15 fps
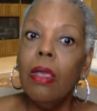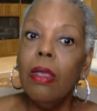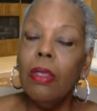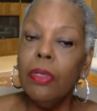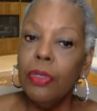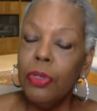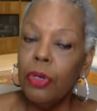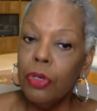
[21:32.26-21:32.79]

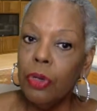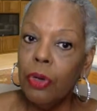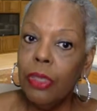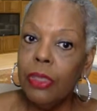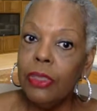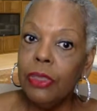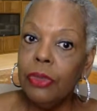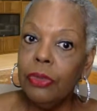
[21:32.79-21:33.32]
You're
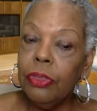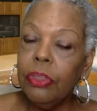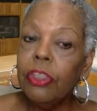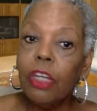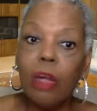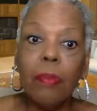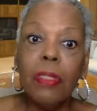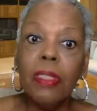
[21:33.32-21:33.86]
going to
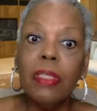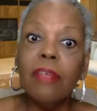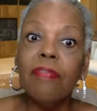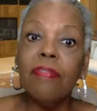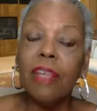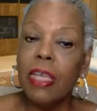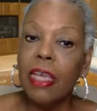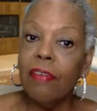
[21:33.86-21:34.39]
determine if
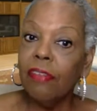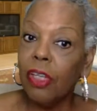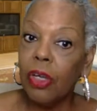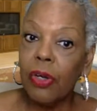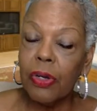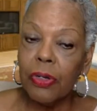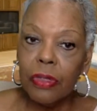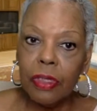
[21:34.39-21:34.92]
they have
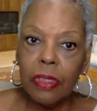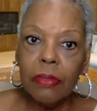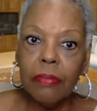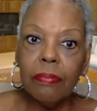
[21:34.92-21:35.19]
learned.